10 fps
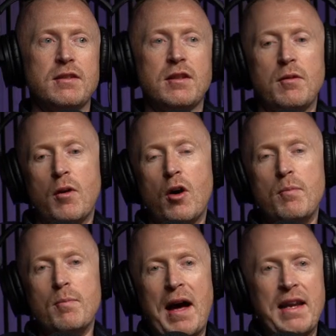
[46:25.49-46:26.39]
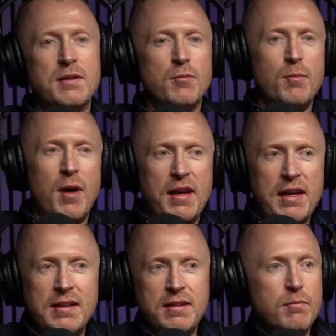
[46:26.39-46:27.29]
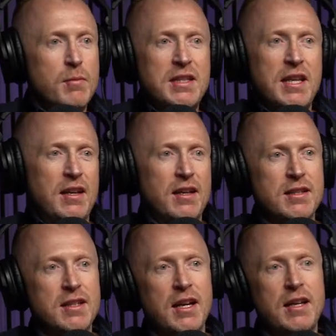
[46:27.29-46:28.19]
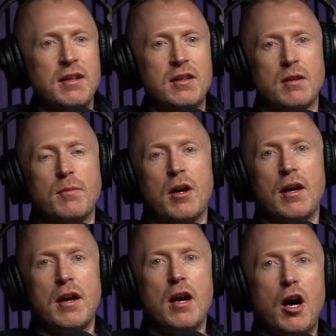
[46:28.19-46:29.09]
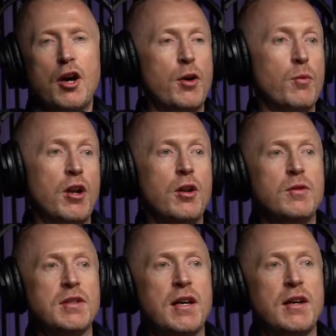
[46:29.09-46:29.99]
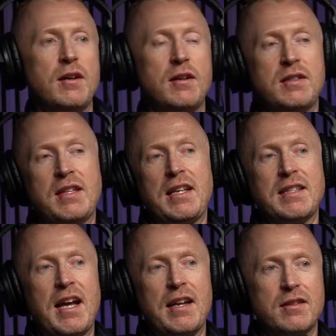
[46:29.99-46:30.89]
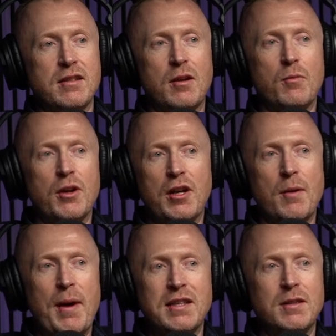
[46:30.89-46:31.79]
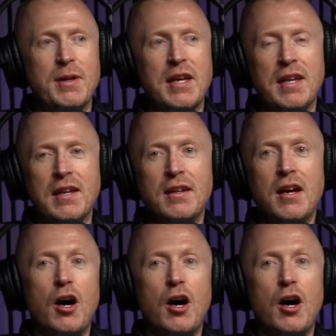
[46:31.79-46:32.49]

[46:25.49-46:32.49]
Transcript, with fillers: So I manage my money meticulously because I'm like, I don't want to lose it snakes and ladders. I don't want to go back to the beginning.